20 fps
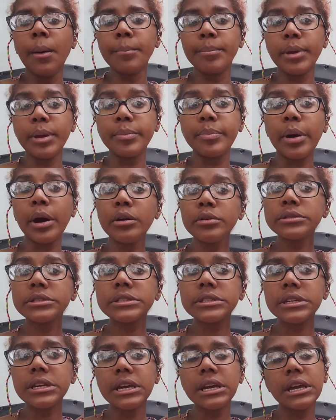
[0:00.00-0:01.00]
be
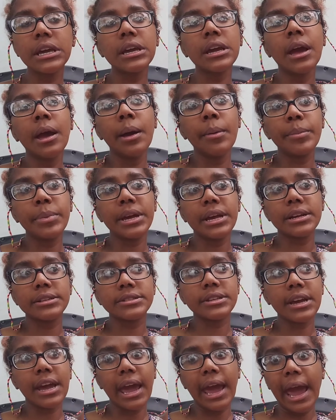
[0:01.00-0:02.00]
posting because
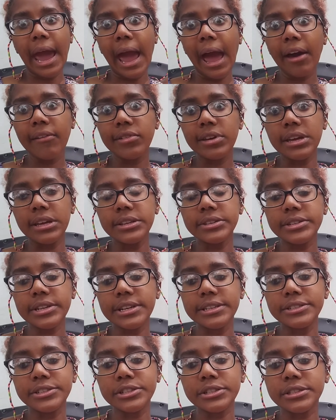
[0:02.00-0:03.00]
like I haven't
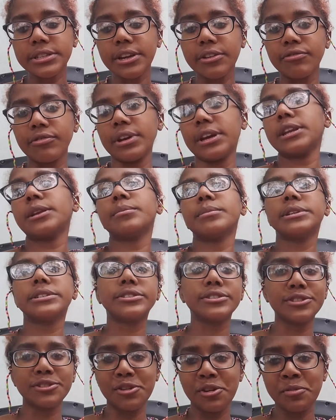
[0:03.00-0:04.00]
and just like randomly
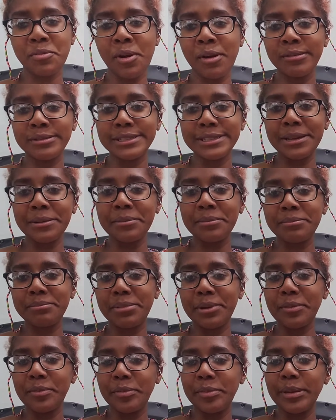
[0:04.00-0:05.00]
just start posting people